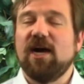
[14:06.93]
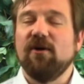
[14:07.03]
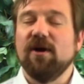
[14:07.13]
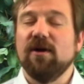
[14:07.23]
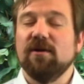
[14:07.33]

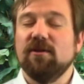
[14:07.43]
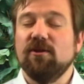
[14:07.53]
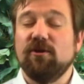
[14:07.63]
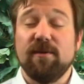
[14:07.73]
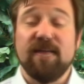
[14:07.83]
our
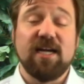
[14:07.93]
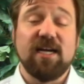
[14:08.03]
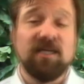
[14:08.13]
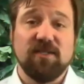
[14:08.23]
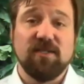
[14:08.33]
learning
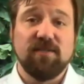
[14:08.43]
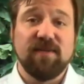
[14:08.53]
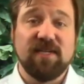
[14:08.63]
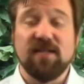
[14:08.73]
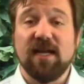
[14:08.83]
management
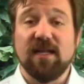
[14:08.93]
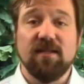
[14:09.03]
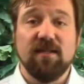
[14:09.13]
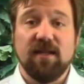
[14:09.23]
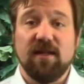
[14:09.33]
system and it's not